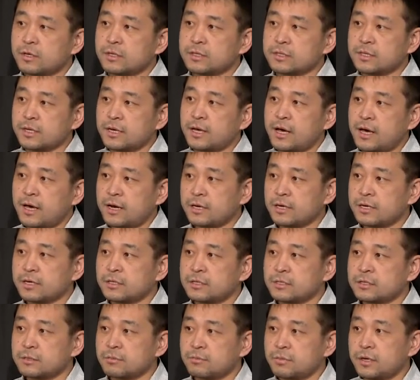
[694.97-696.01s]
as the
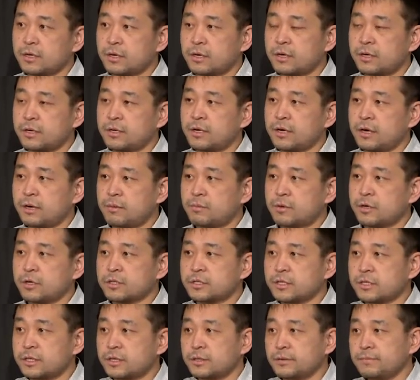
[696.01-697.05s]
elegance behind
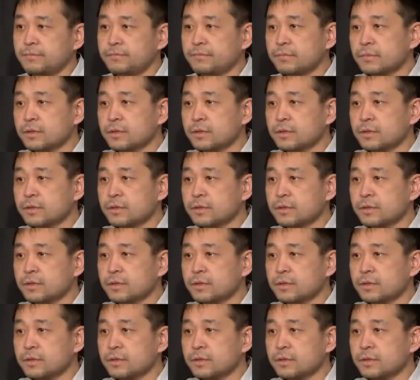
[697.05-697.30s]
MRTN.